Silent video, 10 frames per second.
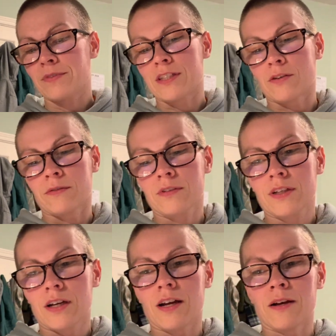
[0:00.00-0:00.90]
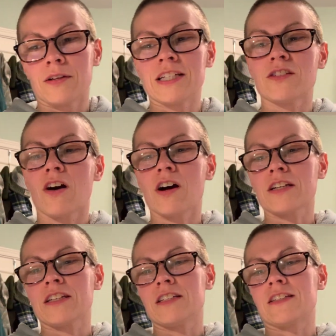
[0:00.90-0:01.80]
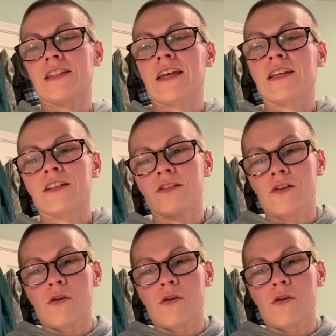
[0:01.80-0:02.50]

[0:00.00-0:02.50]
So it's oddities that can